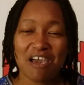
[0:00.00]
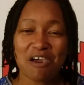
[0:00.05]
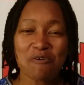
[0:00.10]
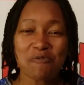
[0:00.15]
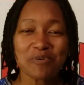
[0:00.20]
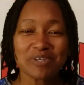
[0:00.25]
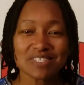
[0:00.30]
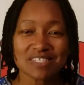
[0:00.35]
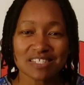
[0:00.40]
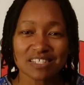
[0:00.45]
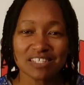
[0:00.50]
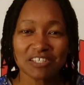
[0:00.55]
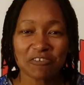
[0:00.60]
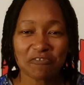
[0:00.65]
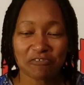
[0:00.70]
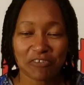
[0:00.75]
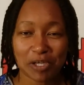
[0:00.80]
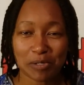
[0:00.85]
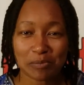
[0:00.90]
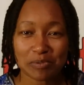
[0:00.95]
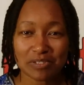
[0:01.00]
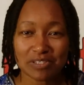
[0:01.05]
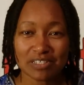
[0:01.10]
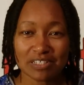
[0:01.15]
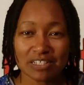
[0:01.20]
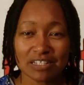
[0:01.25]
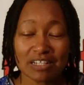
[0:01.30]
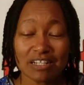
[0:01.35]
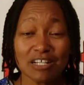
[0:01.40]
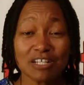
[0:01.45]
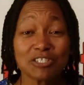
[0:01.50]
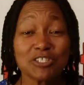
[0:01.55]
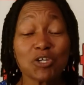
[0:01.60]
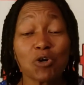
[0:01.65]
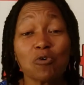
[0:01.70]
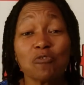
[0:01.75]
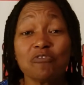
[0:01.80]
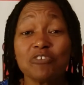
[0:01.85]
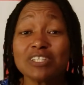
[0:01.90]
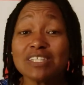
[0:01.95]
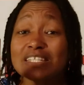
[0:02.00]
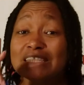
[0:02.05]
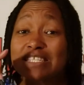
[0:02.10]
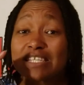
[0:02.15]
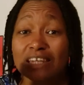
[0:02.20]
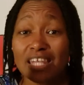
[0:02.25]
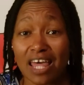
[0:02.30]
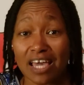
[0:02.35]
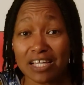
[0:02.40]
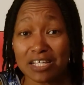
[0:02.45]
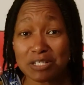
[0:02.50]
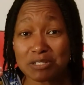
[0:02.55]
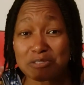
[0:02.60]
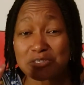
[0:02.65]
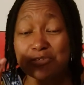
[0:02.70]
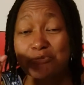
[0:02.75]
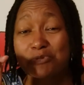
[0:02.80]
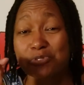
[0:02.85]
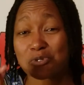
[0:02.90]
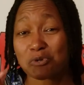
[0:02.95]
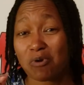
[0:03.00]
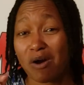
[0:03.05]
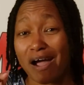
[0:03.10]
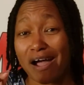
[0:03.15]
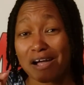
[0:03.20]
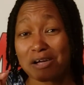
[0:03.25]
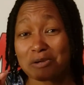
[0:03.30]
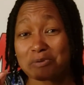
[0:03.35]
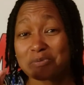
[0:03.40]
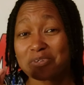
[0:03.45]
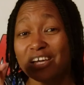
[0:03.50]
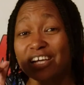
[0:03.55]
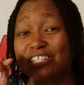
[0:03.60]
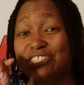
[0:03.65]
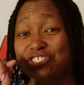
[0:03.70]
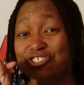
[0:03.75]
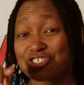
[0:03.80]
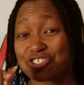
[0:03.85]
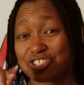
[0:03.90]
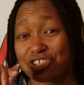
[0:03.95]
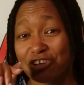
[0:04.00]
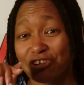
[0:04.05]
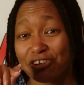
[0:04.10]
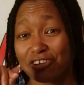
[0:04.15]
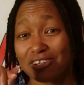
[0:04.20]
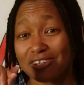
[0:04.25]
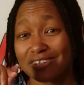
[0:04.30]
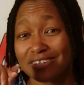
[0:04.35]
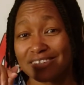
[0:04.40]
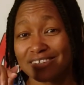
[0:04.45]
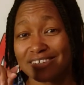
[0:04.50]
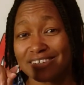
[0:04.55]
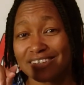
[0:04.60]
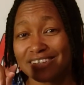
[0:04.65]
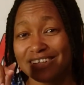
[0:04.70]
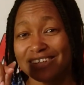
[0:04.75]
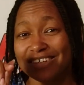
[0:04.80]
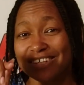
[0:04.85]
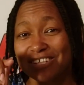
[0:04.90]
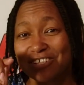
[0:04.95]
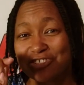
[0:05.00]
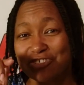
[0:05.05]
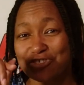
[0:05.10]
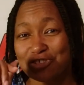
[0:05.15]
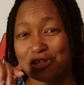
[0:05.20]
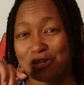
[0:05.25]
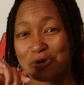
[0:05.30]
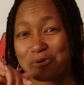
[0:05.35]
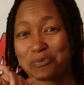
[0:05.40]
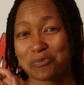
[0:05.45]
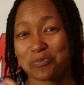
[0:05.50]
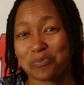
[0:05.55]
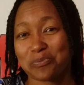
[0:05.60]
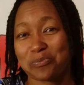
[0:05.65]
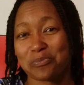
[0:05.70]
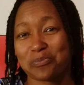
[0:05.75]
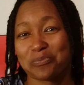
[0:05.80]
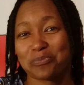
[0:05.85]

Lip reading: And once again, family, don't forget to like, subscribe, and share. Shalom.